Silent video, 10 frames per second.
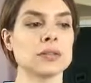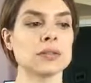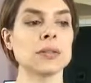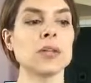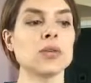
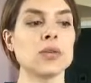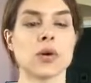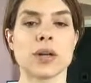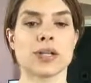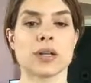low
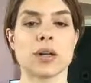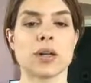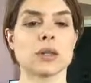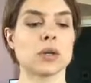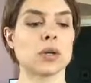
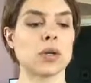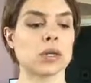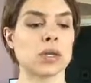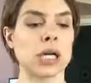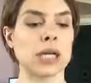cortisol
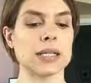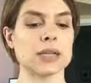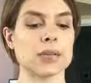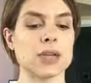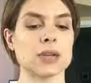or
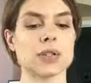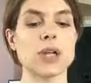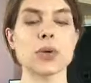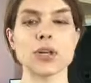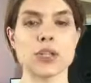some of those
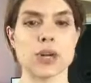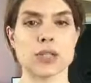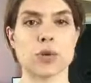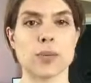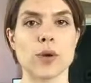lower
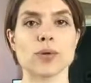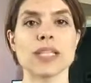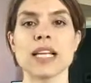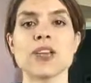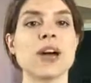stress hormones,
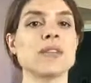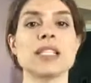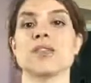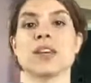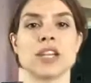then you have a
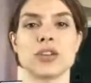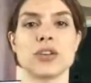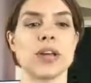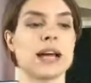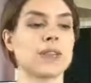different issue.
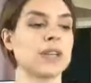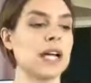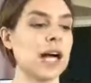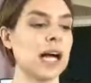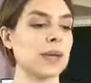You have
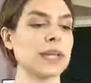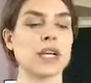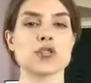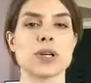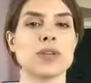like
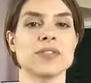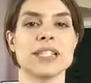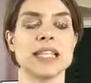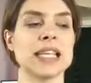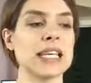adrenal
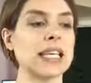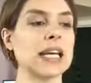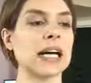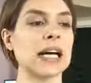fatigue.